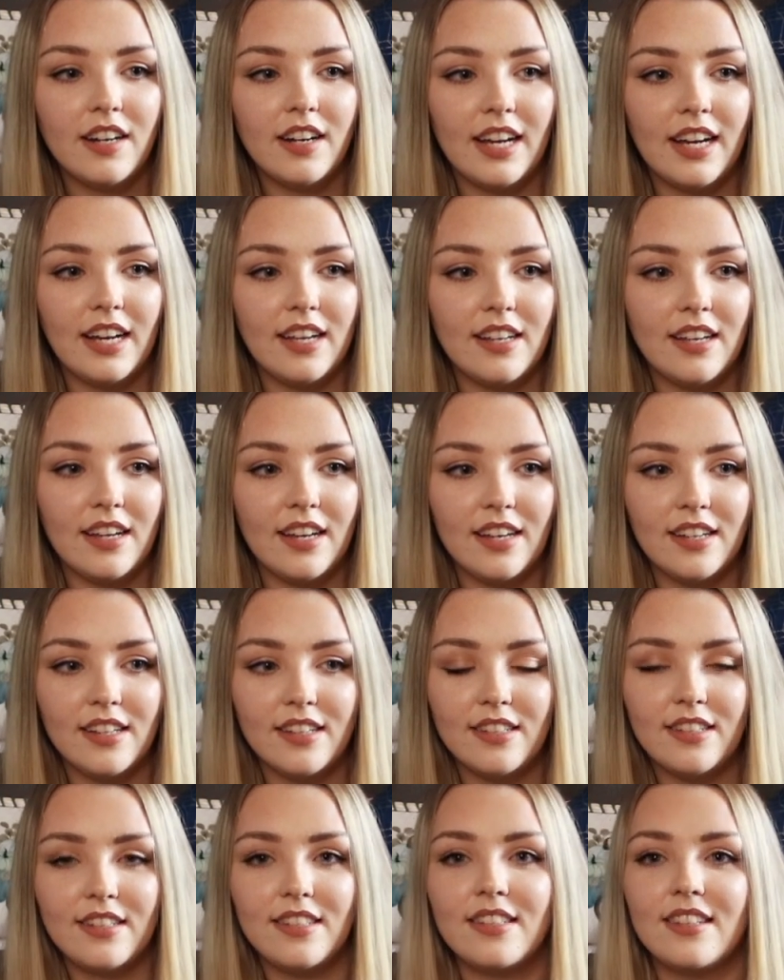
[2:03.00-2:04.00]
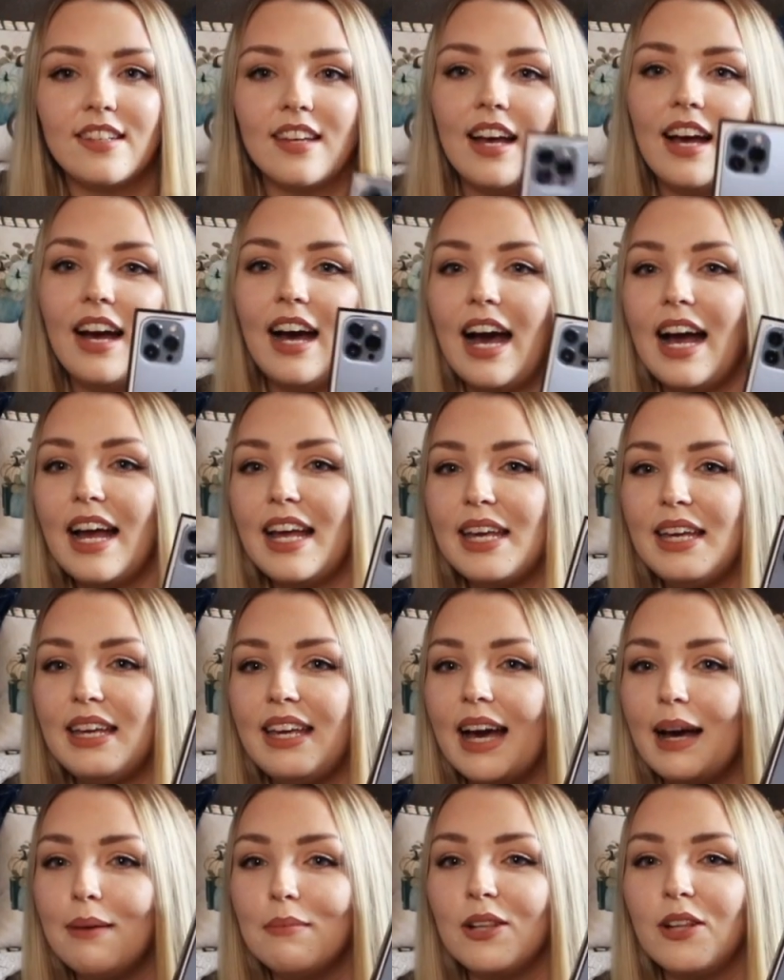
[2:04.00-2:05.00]
I
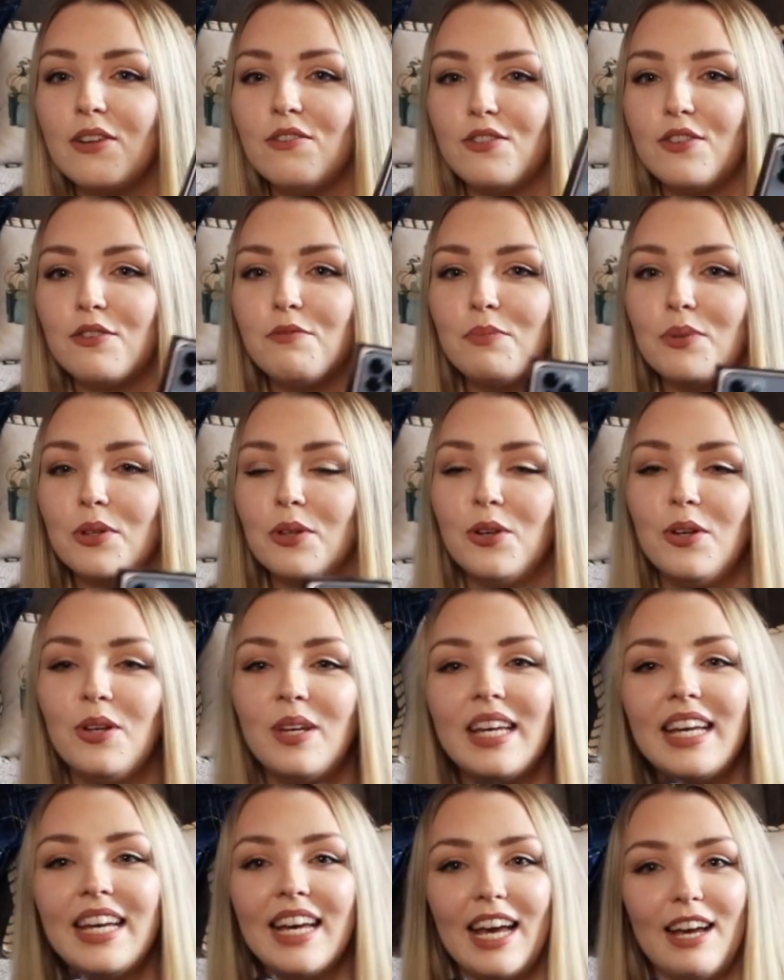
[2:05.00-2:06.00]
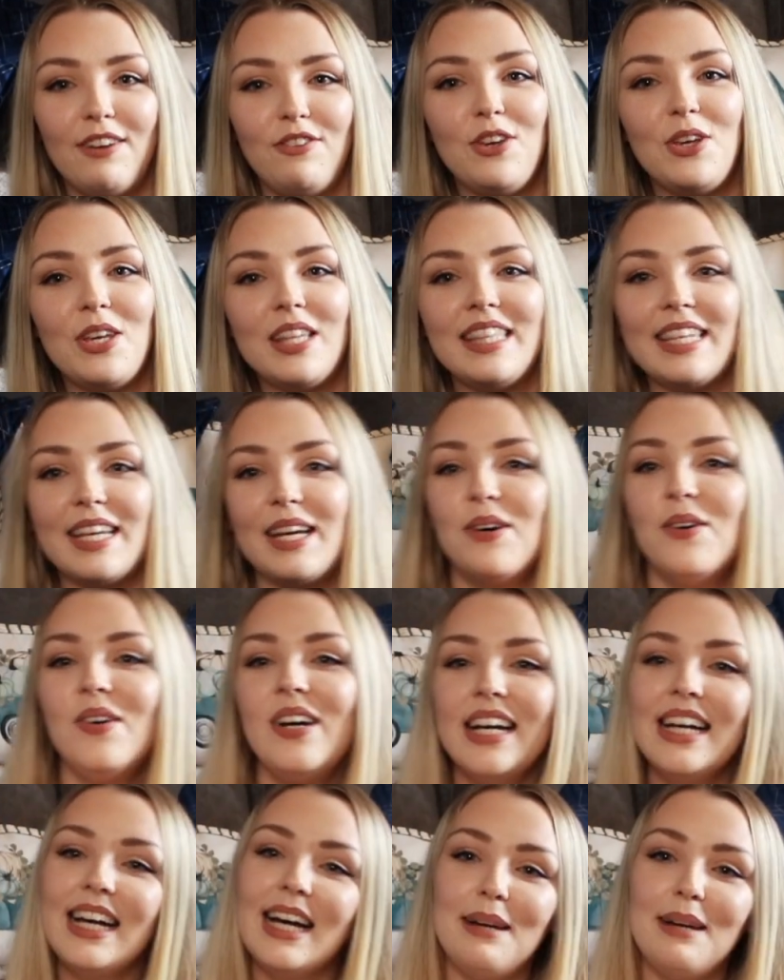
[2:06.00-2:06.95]
am a lover of blue, if you can tell.